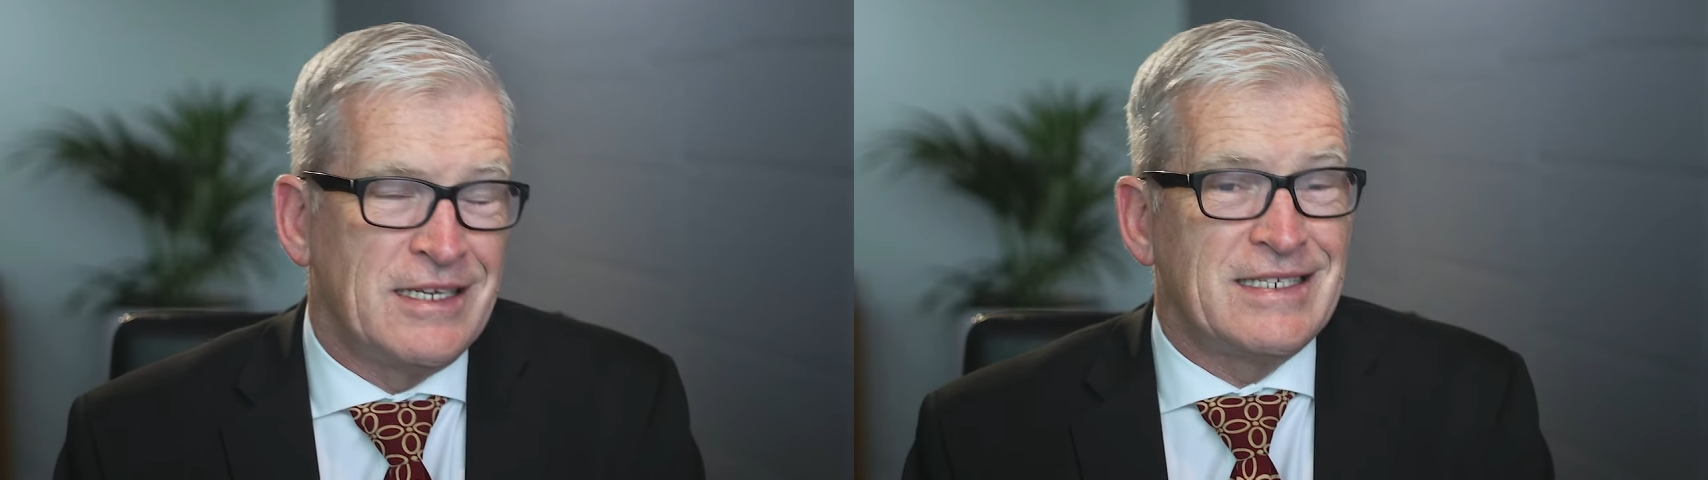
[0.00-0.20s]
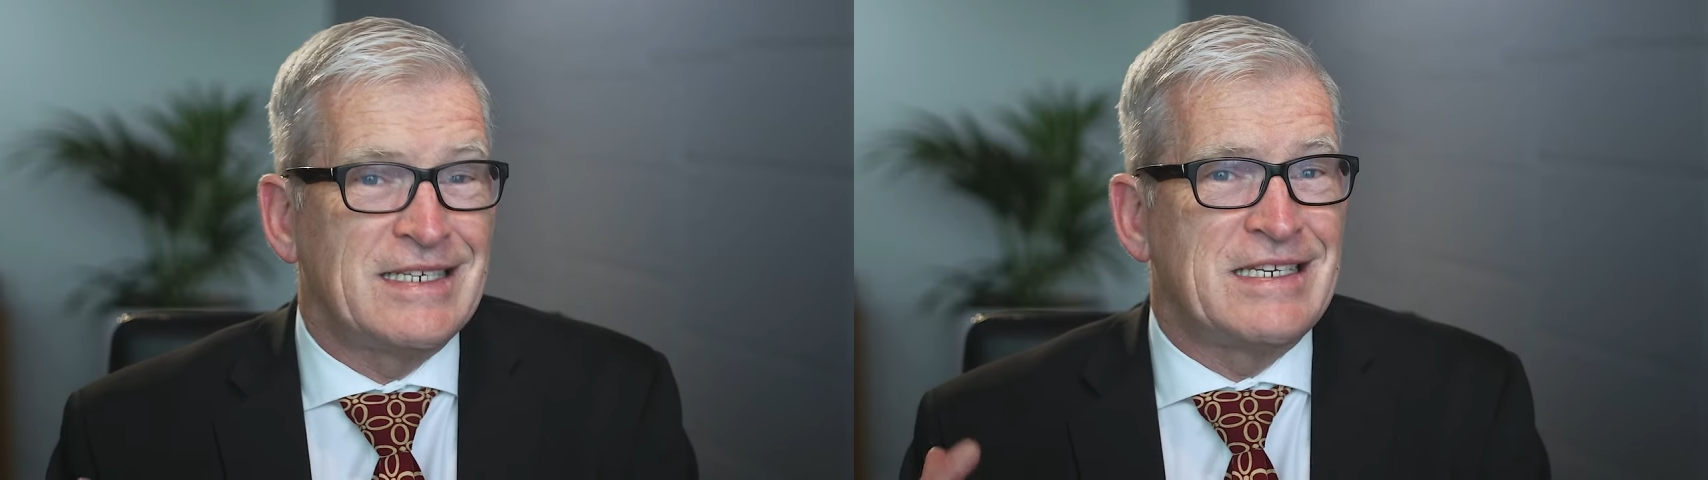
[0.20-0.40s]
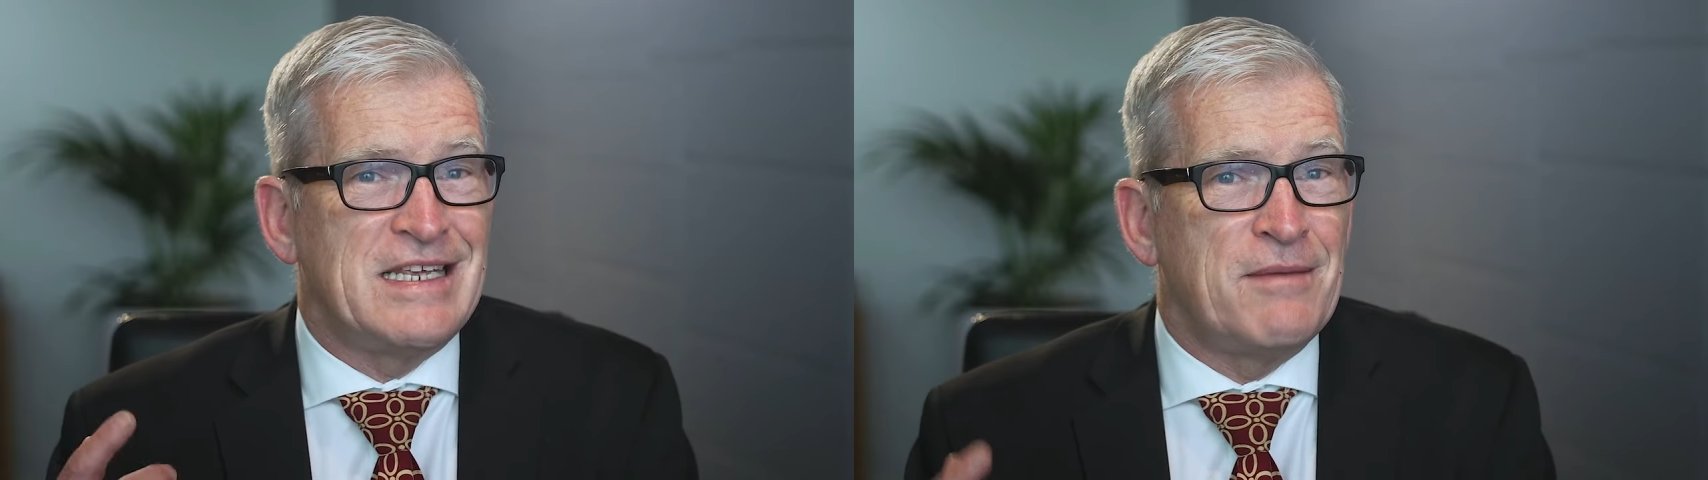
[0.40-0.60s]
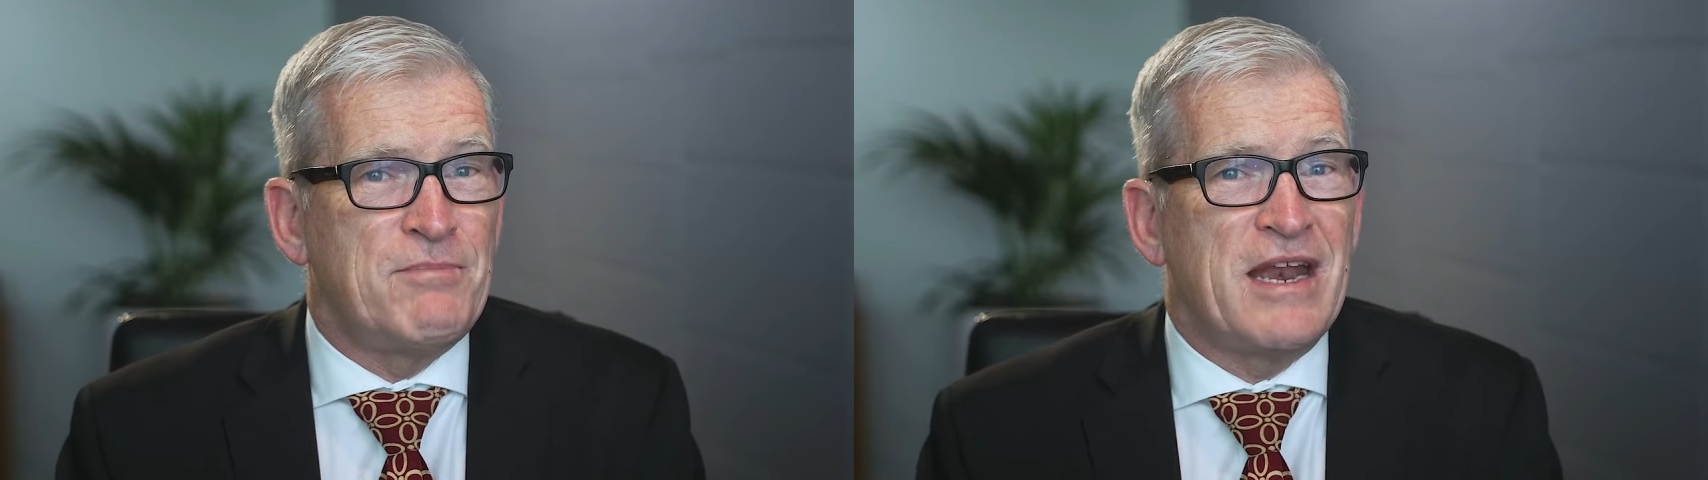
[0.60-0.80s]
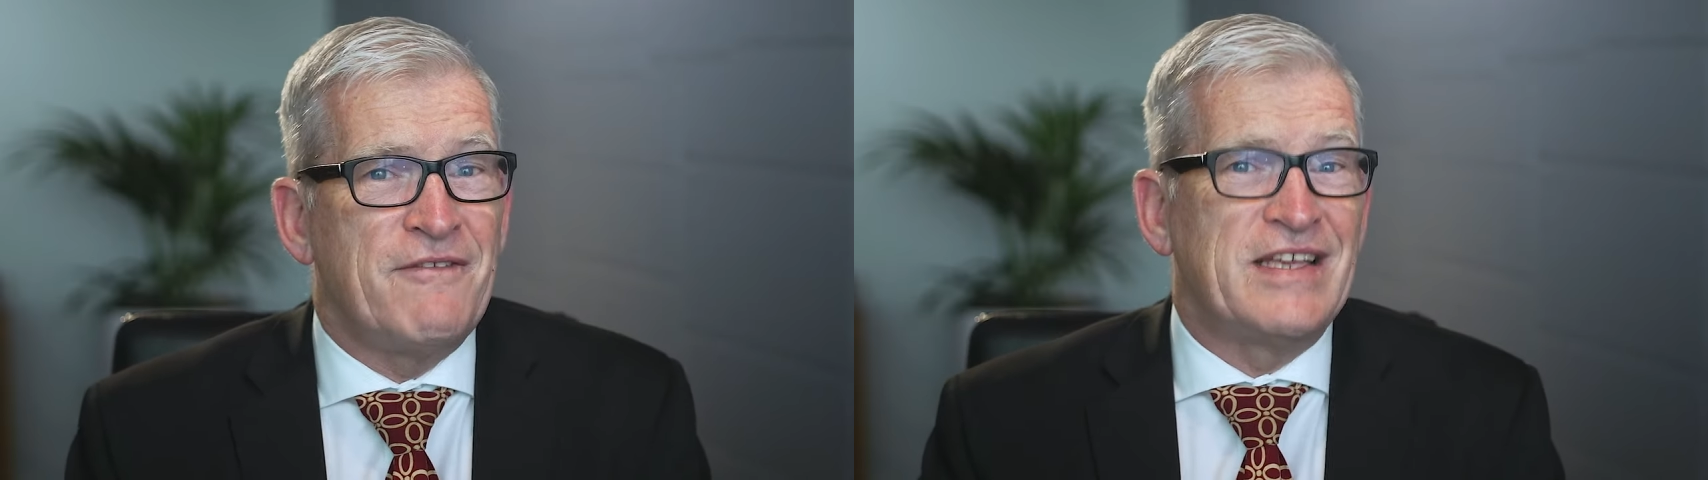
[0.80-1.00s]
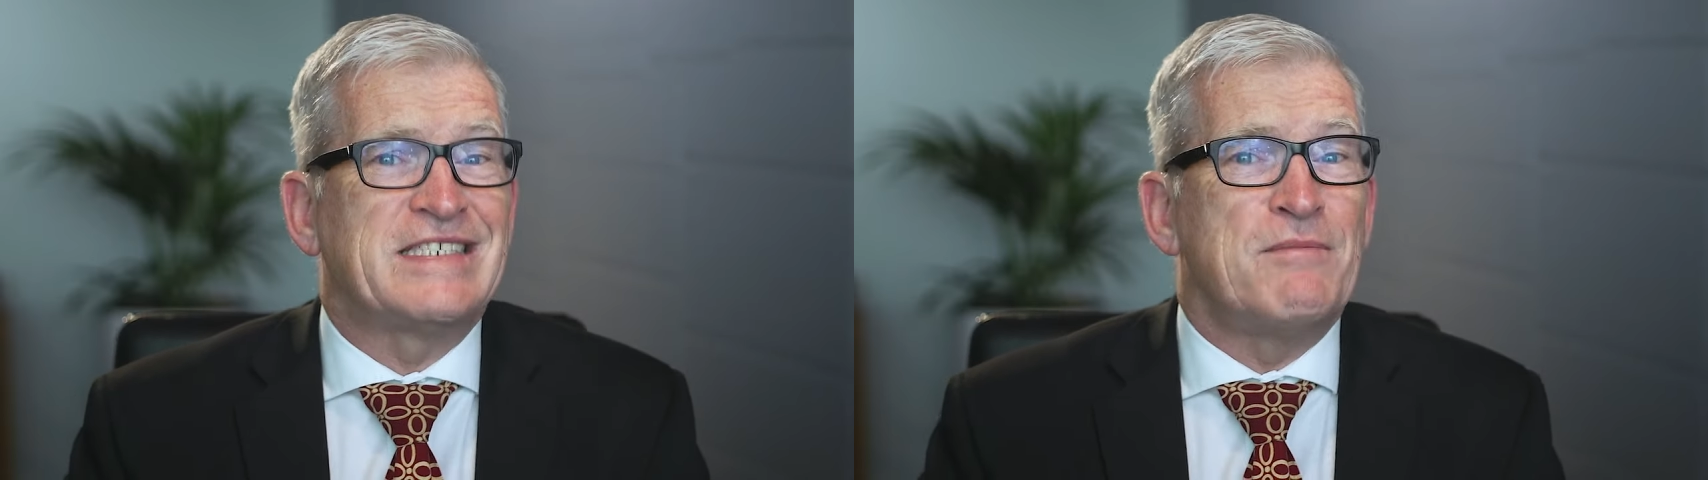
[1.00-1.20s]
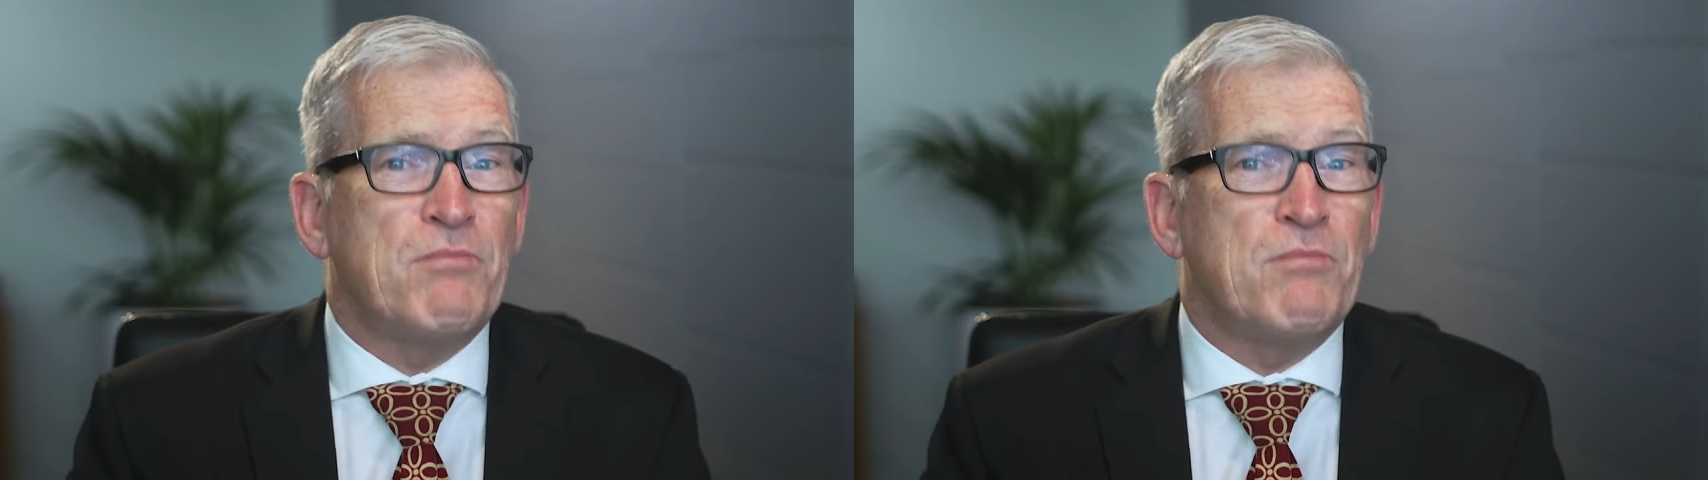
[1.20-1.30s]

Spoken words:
to see the benefits in